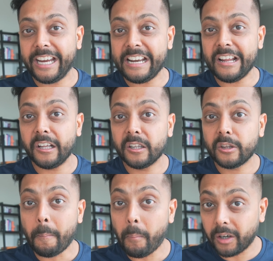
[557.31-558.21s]
in
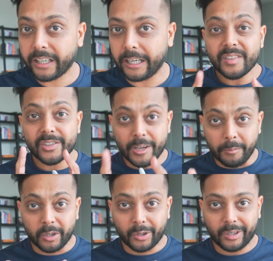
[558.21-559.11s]
the market.
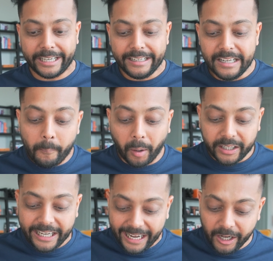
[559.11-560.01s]
Similarly,
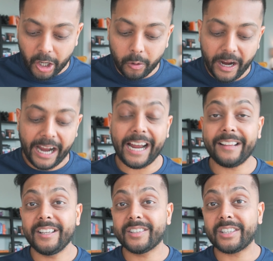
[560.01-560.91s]
Marketo
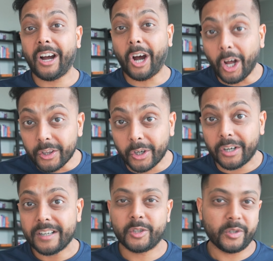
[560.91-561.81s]
had this
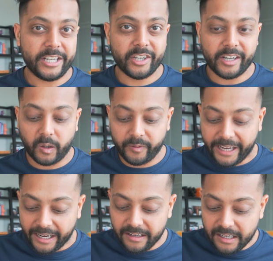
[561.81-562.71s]
other strategic narrative.
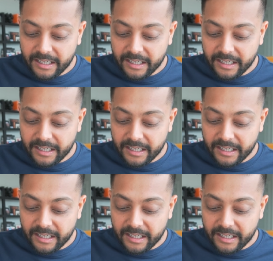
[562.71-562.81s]
Again,